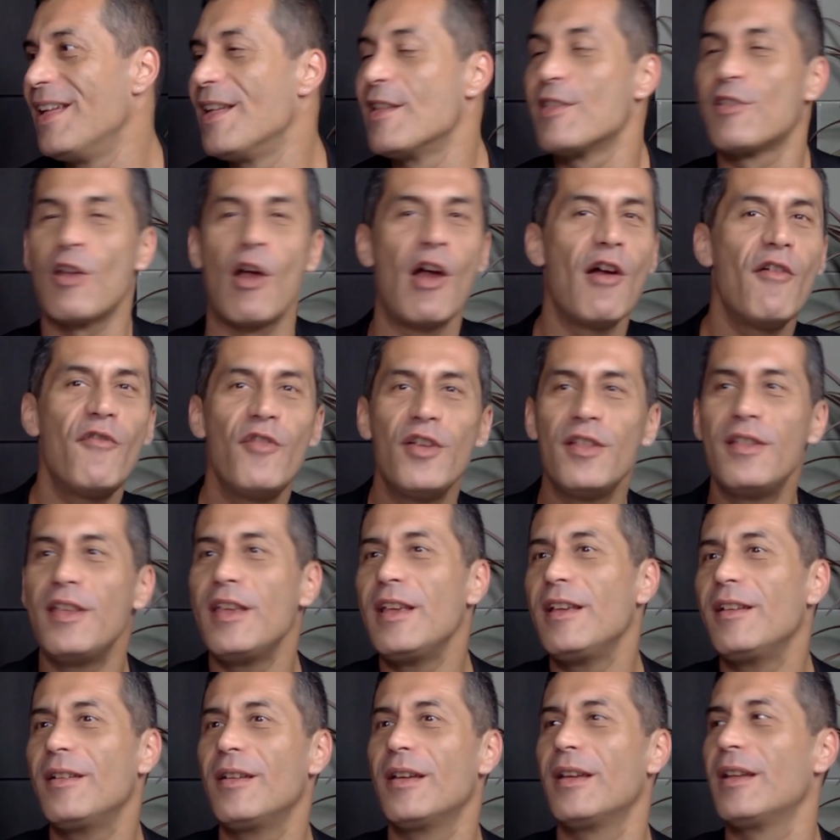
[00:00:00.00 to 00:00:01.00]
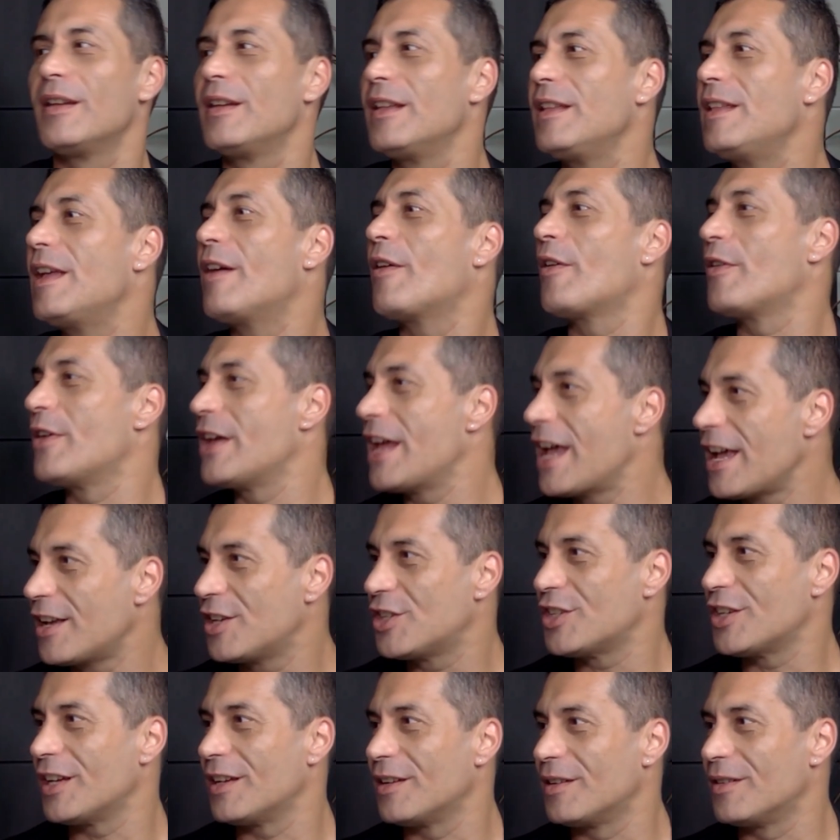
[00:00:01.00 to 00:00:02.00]
So everything need a
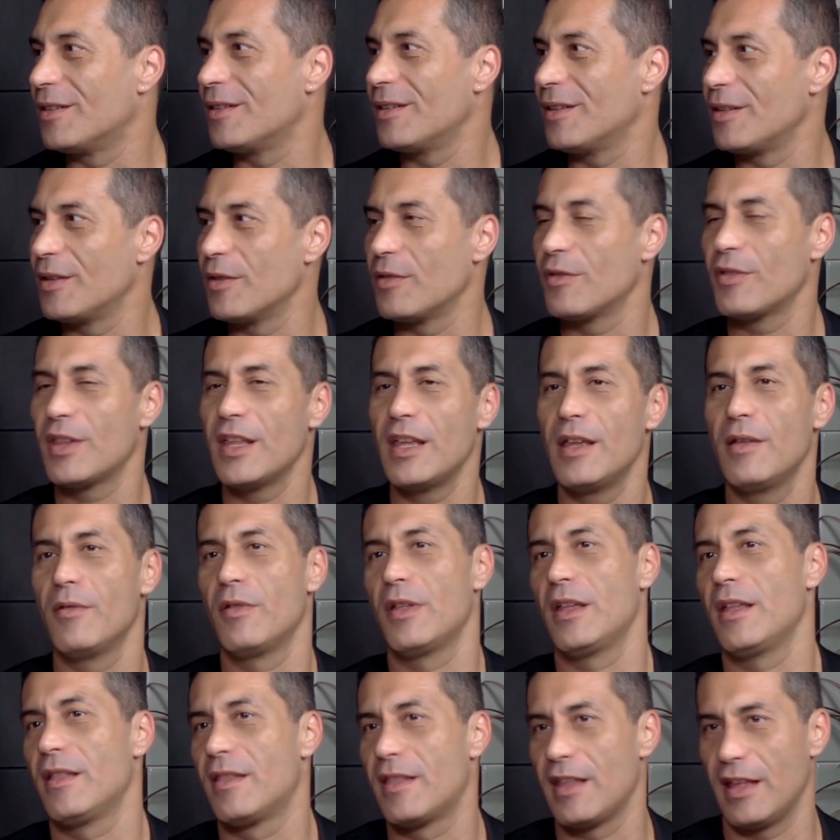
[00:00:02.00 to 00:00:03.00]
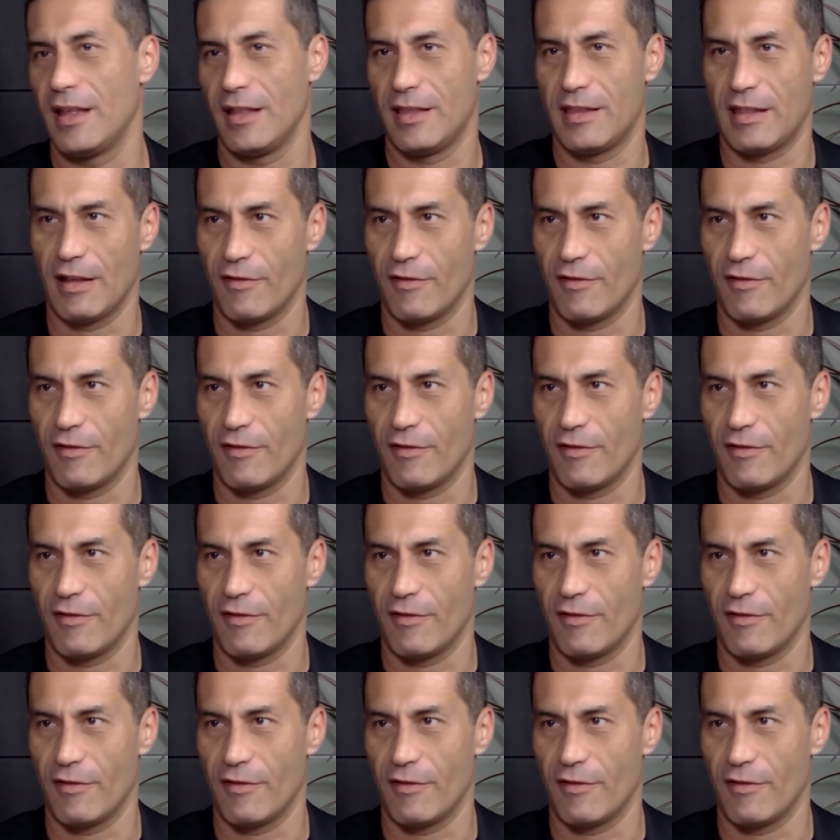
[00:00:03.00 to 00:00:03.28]
reaction. You see, it's